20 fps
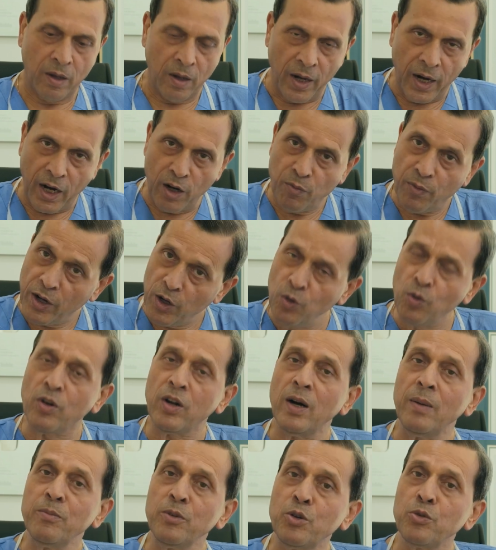And when you
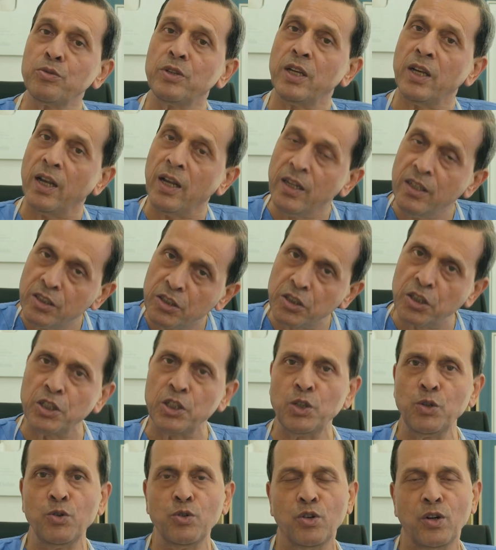come to the
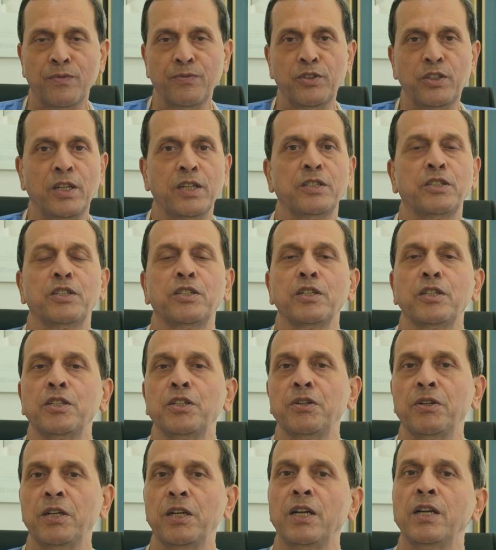Institute of Chest
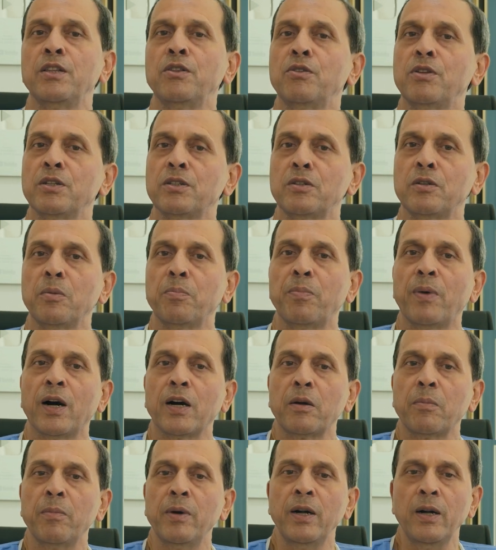Surgery in this
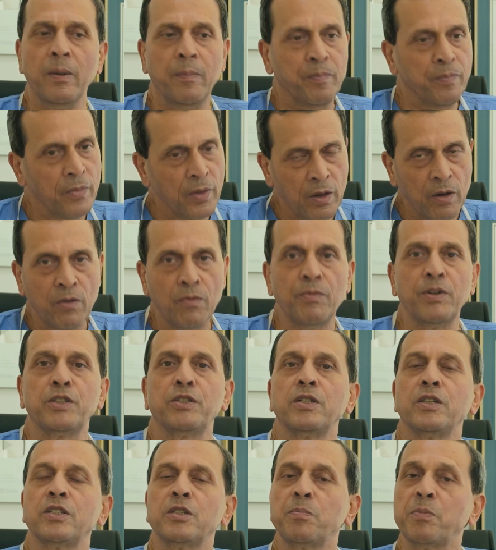department, which
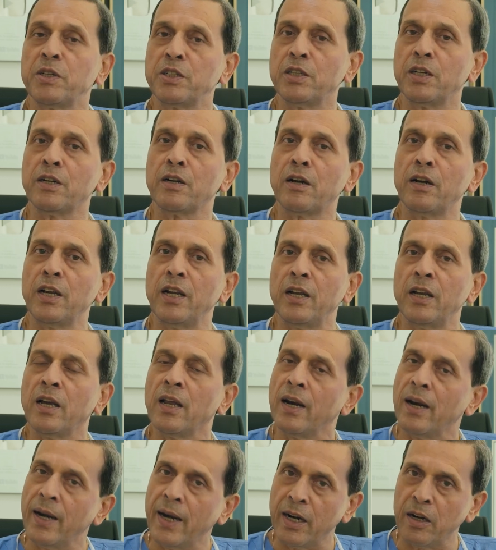is presently
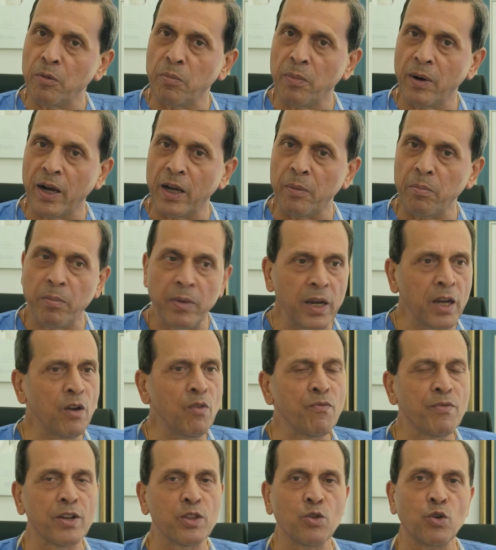led by me
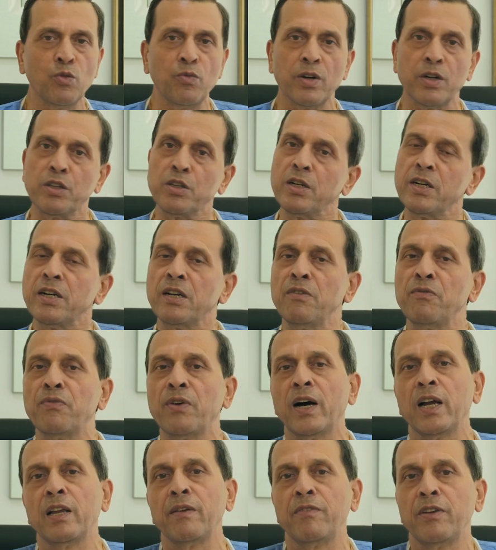with over
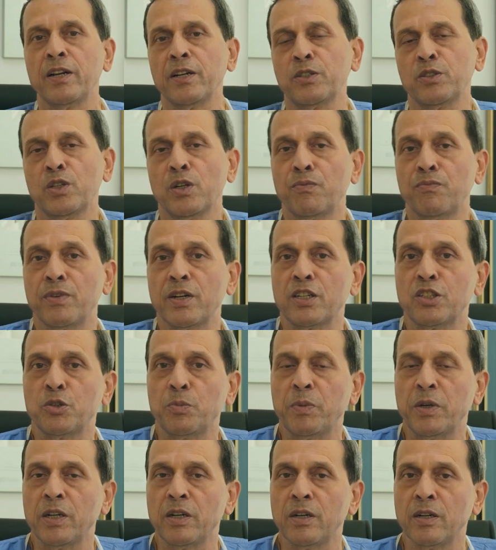35 years of
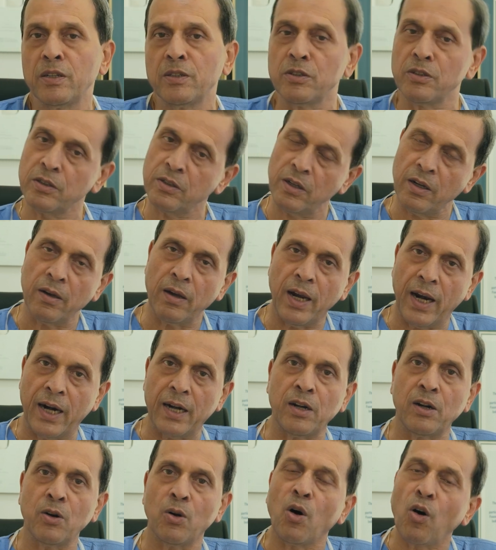experience
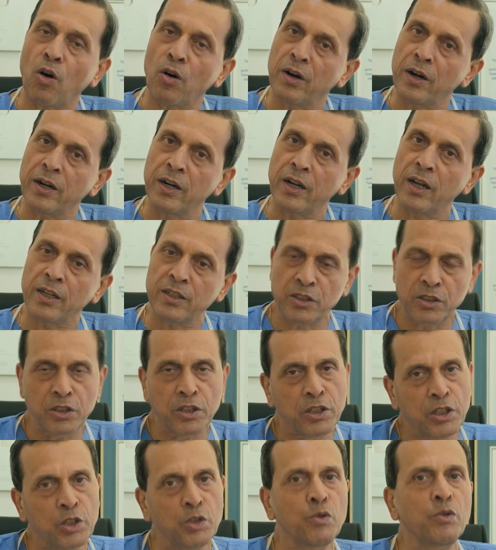at All India
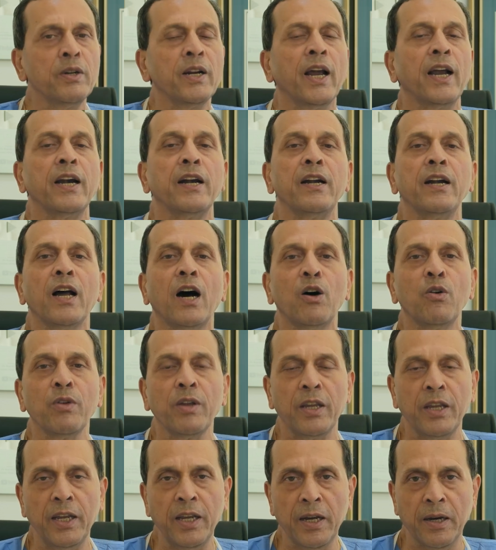Institute and now
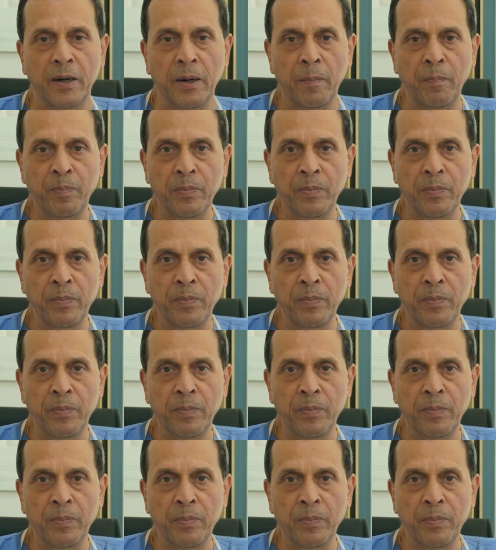here.